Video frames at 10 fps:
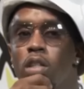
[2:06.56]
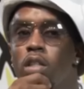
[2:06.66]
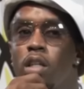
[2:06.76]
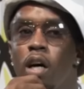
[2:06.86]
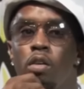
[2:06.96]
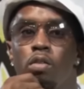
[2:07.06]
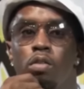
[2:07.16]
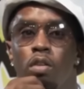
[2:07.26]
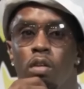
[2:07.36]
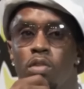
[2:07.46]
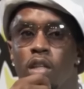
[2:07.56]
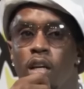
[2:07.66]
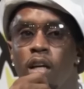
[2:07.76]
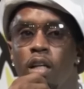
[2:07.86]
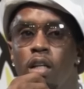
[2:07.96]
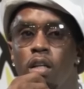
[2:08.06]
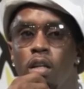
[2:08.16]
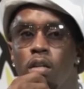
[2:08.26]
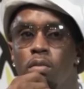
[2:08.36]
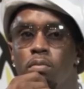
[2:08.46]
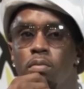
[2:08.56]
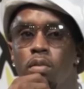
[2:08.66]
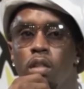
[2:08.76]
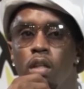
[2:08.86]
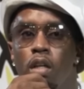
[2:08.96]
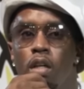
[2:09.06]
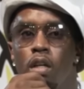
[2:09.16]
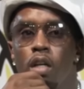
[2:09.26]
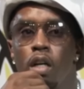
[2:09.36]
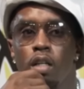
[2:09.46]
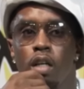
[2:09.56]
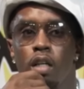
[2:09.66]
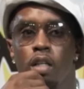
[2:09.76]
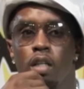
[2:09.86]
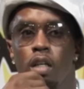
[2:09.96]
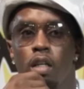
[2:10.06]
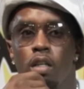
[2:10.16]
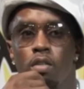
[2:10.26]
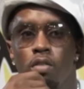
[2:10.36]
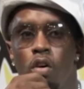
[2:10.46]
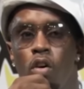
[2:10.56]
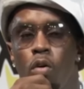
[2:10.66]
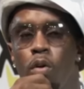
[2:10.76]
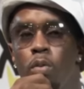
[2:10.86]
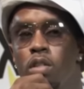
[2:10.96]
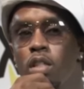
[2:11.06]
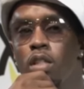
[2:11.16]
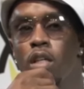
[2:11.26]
to the tunnel. You know what I'm saying? And um, and, and and you know, homeboy was in the